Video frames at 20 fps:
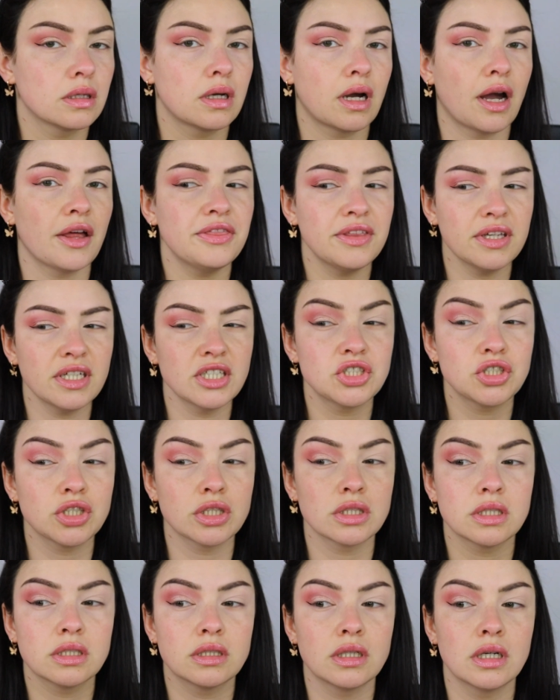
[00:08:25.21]
I think she
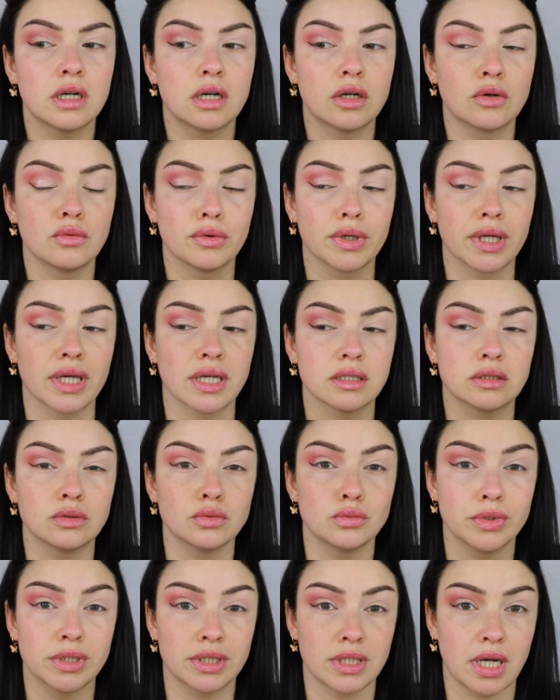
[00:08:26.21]
did her wings
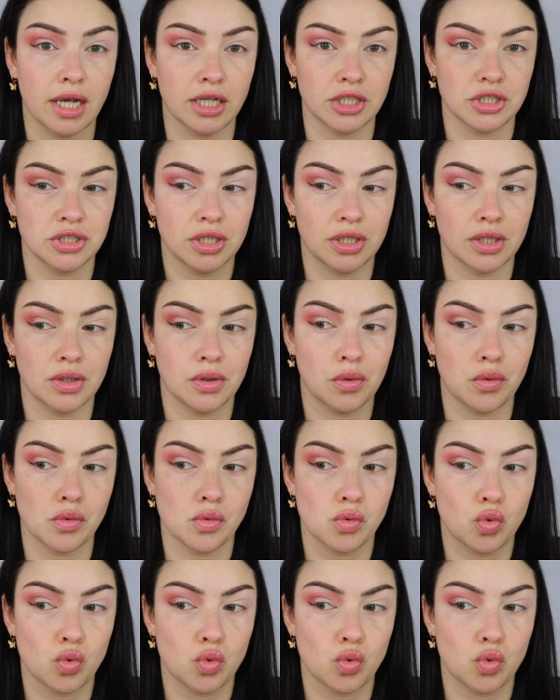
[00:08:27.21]
with eyeshadow